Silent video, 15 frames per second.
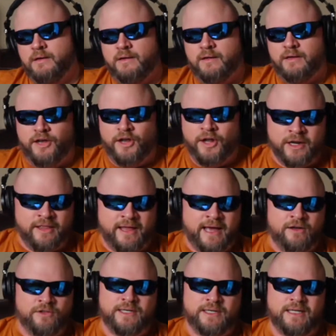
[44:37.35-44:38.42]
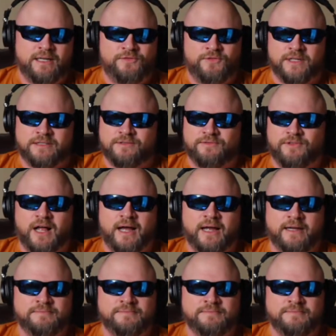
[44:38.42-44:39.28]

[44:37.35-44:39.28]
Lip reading: None of that on the defensive line.